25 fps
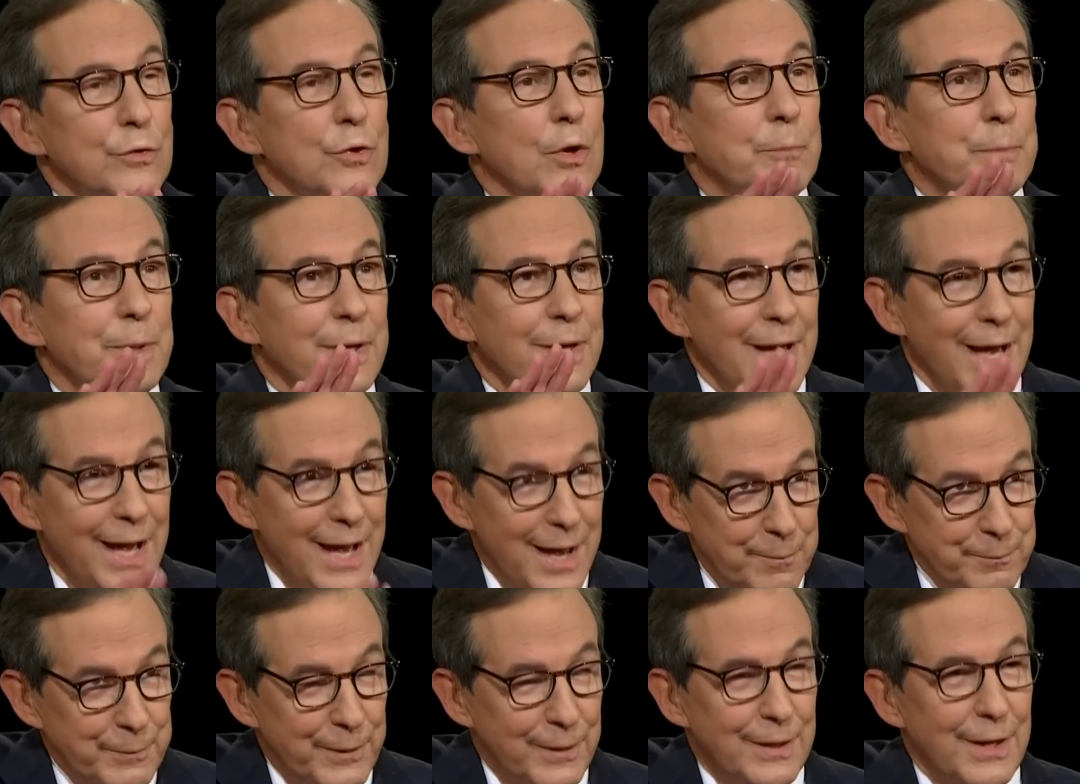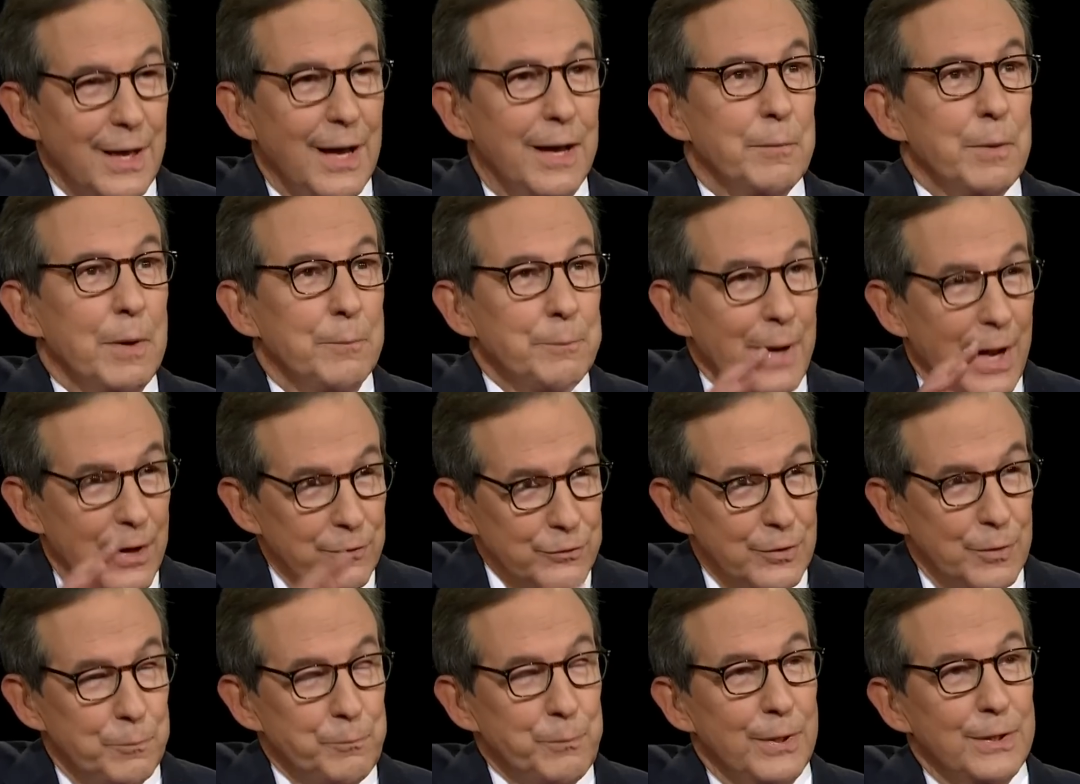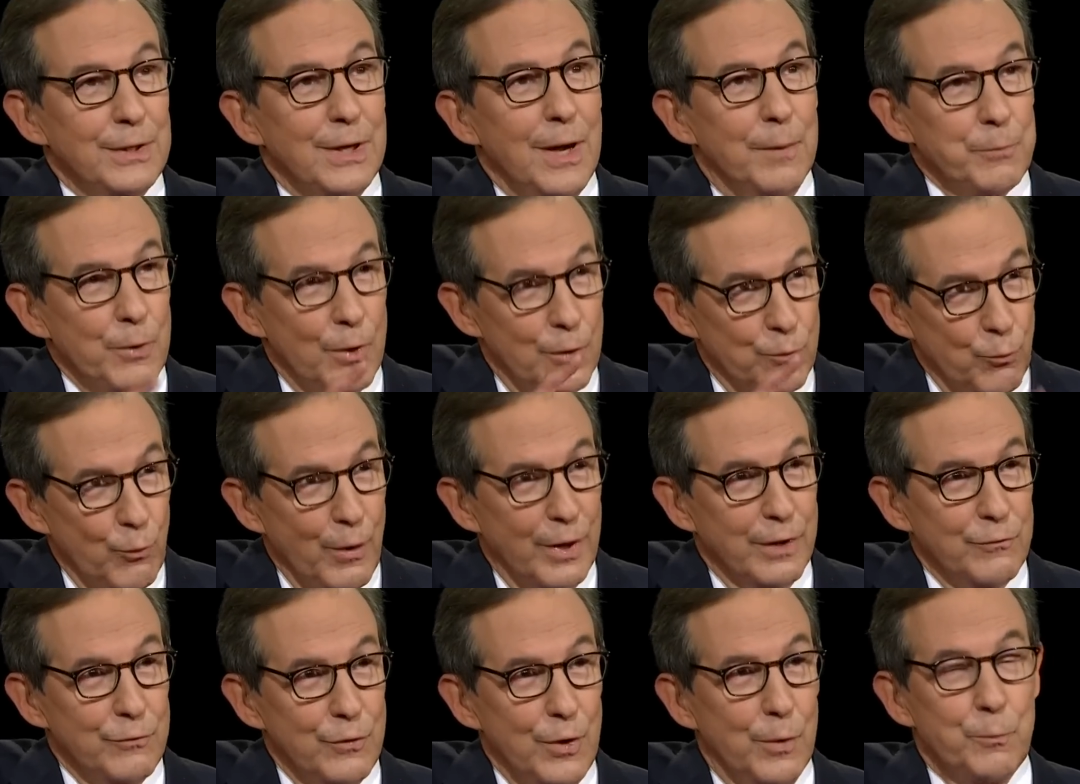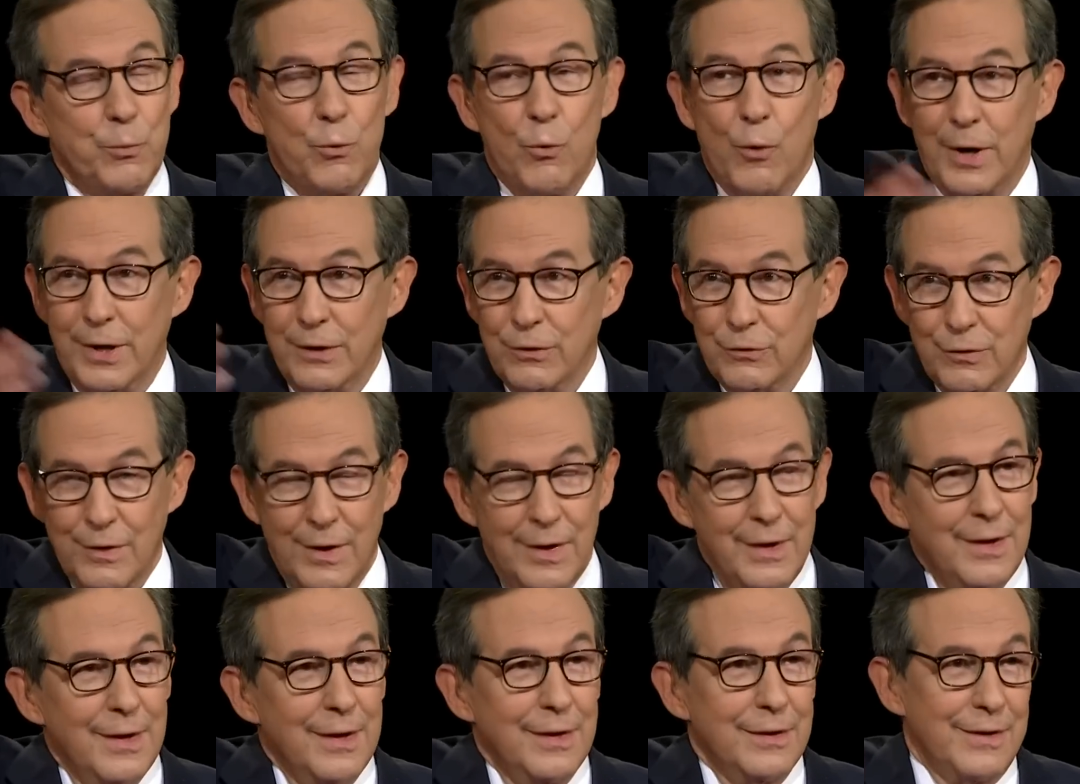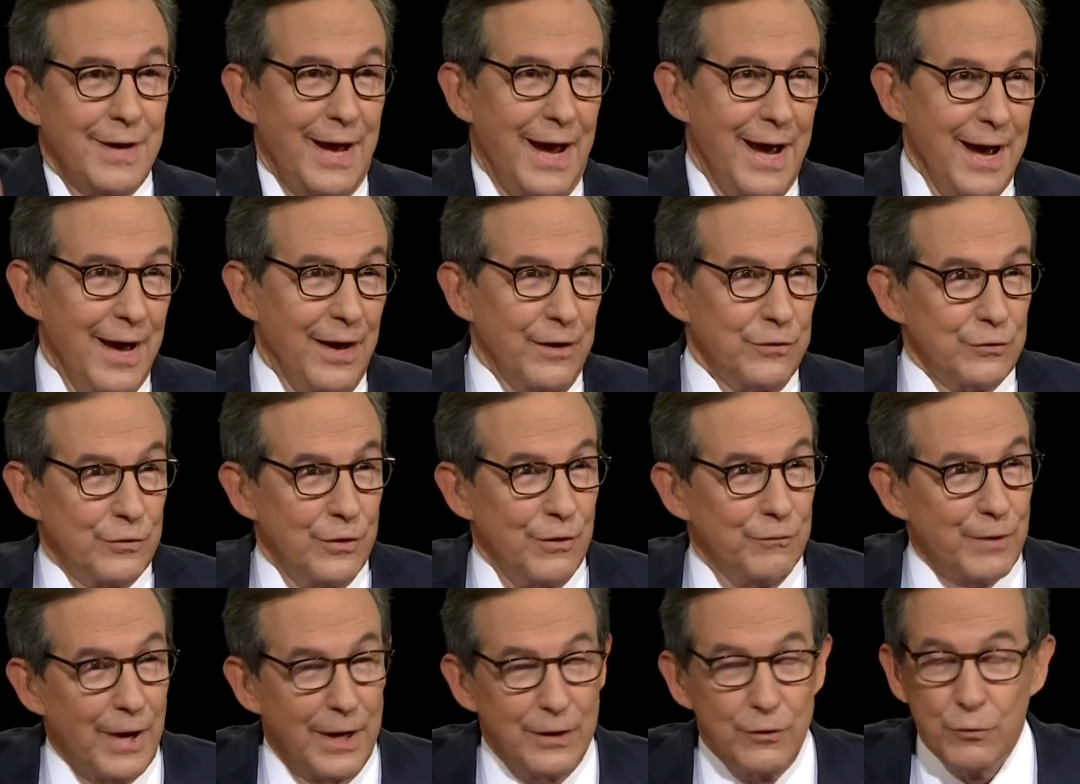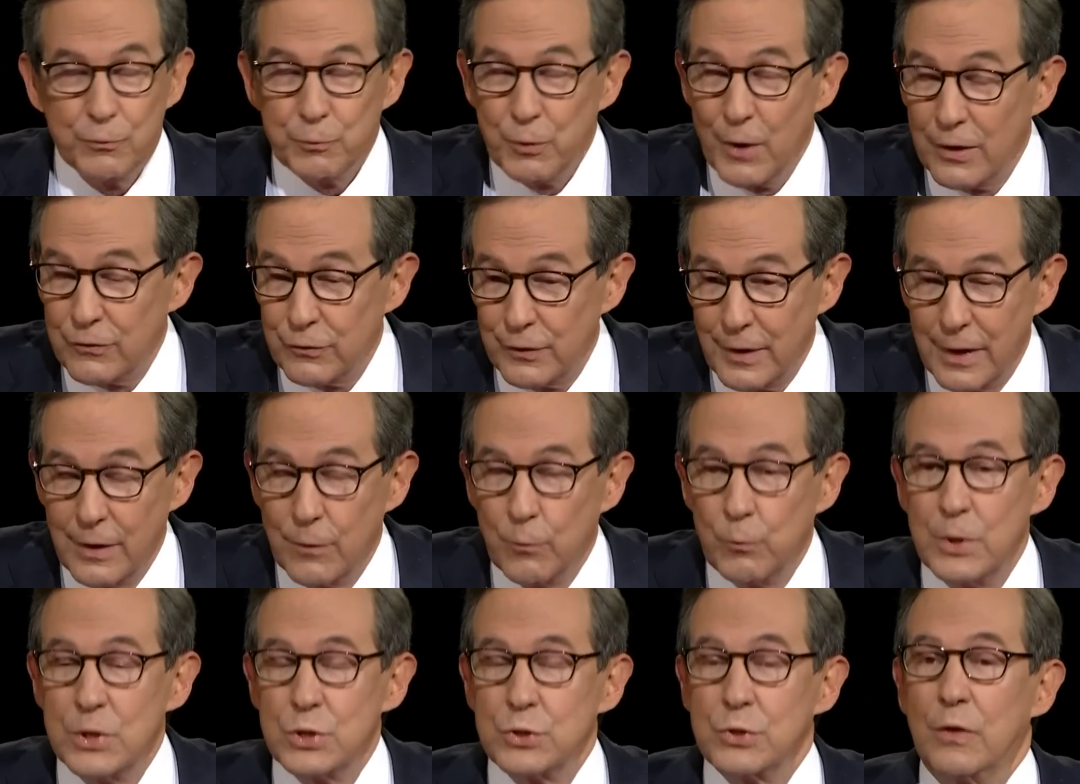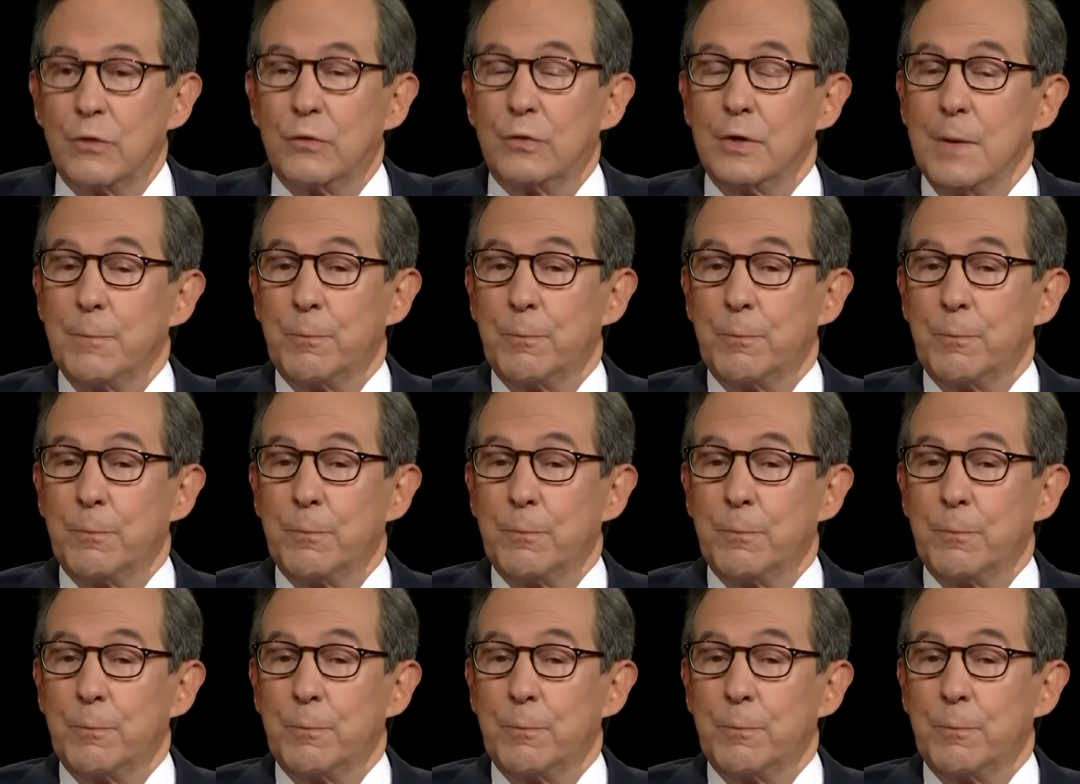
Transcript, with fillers: You'll be happy. I'm about to pick up on one of your points to ask the vice president, which is he